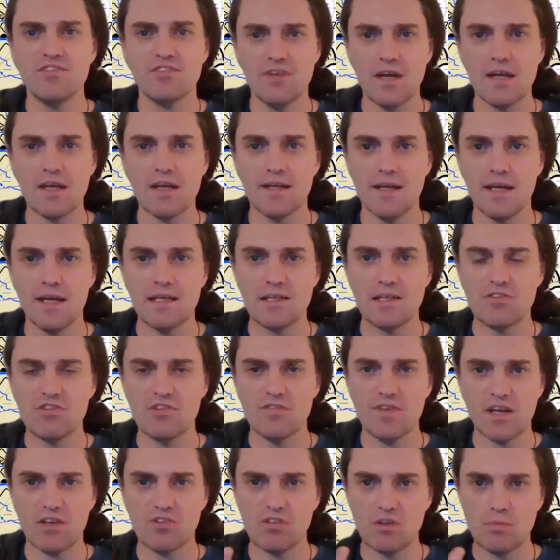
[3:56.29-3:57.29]
day and age have
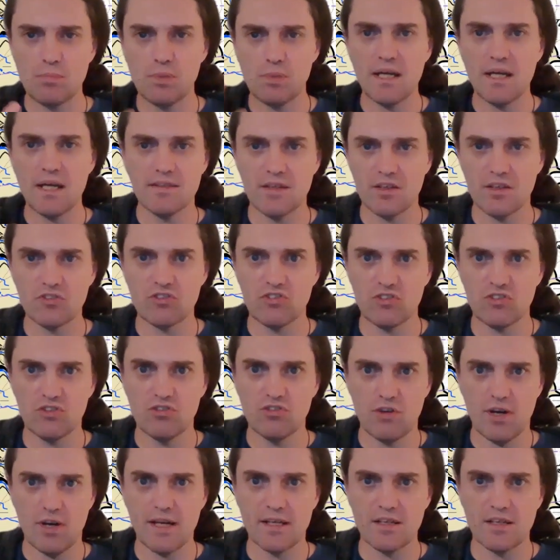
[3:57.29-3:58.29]
actually played Dungeons and
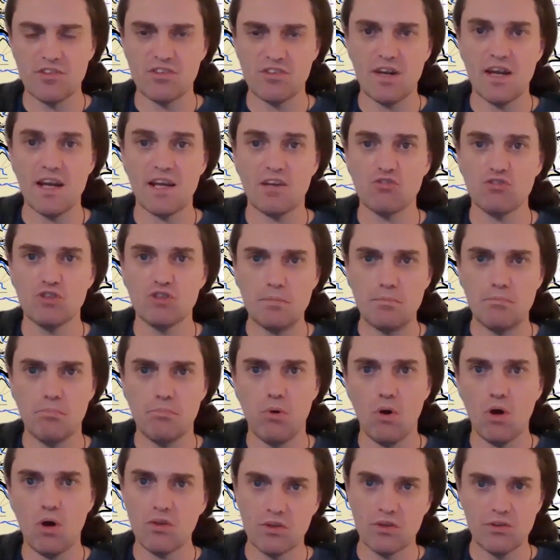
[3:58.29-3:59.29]
Dragons and actually
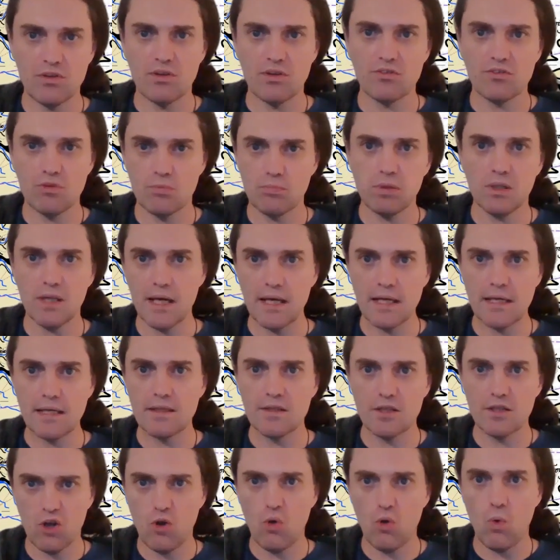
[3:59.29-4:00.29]
bothered to play
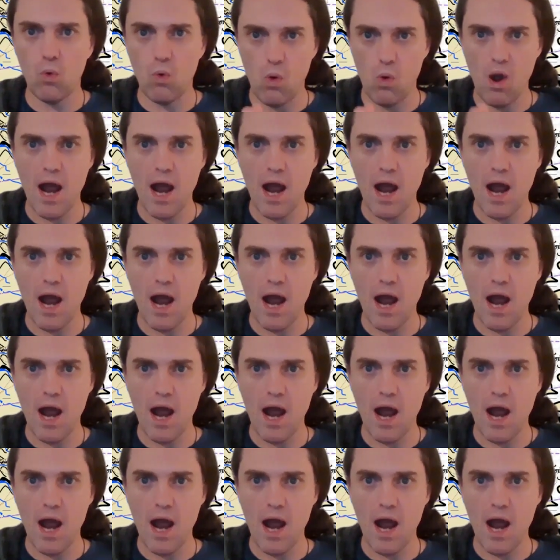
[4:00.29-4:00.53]
the core